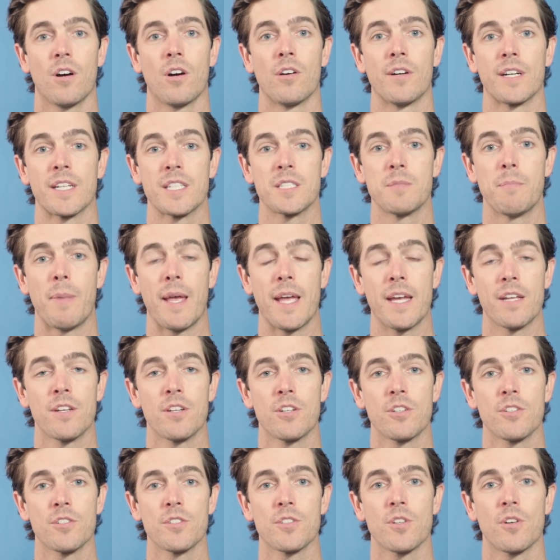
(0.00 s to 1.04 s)
Our
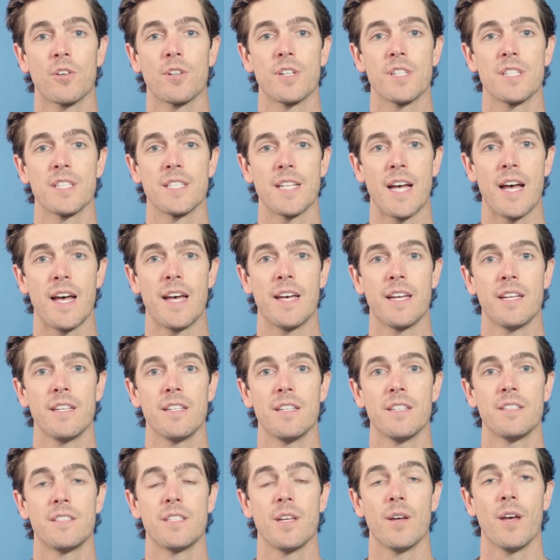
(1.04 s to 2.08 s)
expanders are
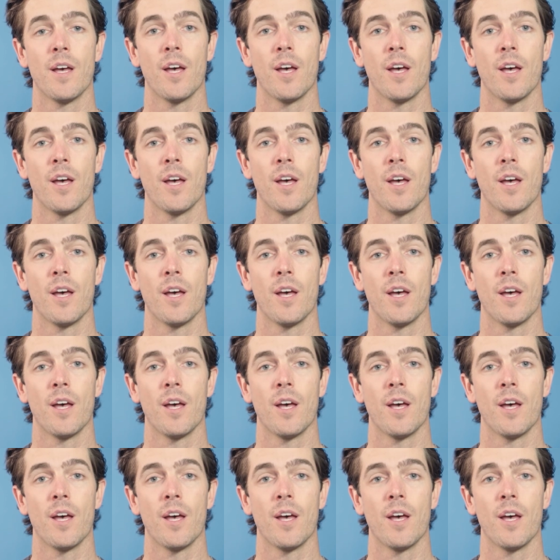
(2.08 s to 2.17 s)
designed to